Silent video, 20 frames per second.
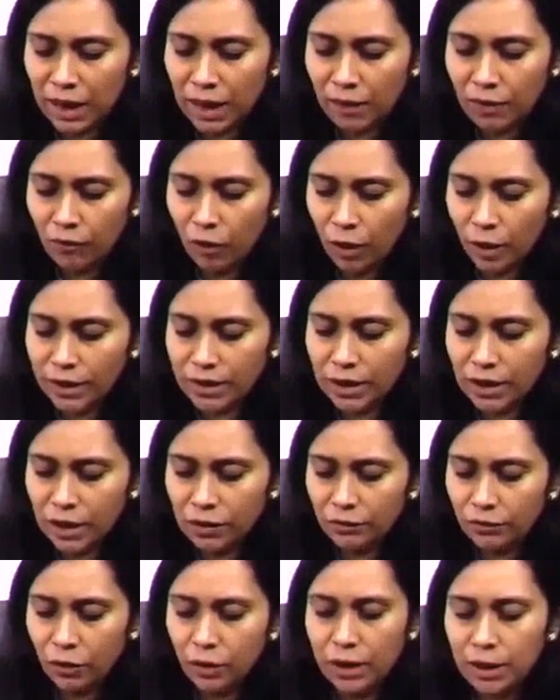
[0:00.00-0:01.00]
avoided
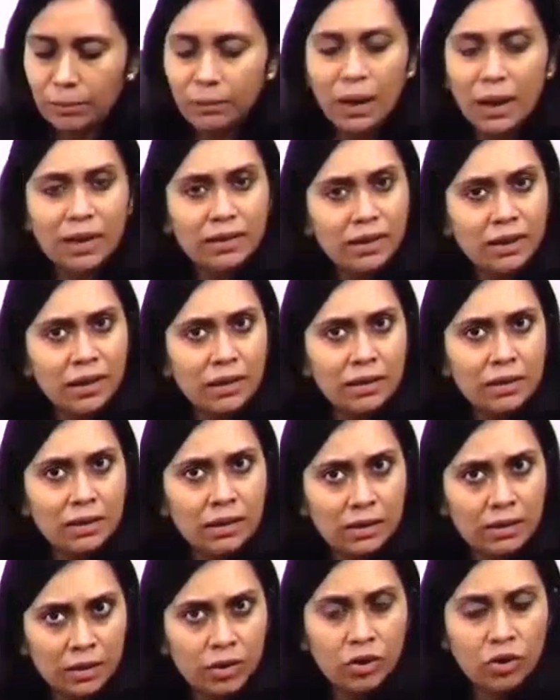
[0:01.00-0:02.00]
for hepatic
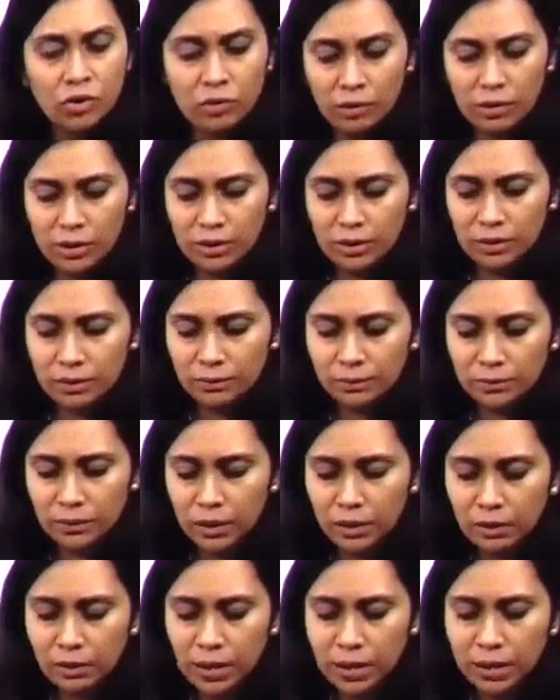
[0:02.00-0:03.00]
surgeries.
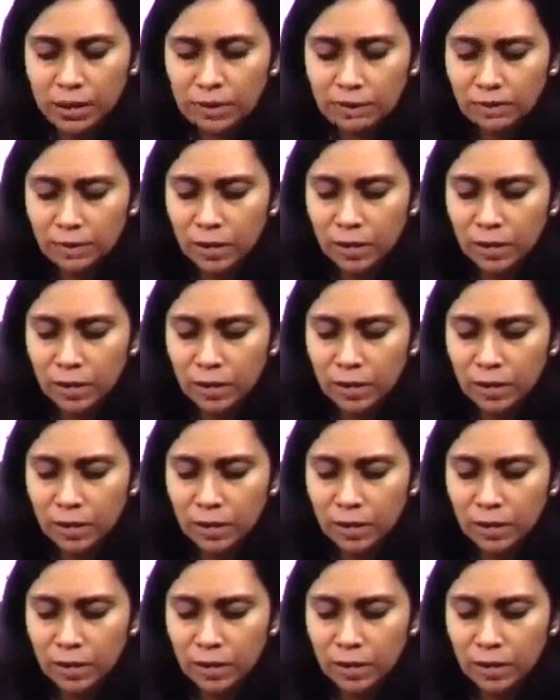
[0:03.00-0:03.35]
Right?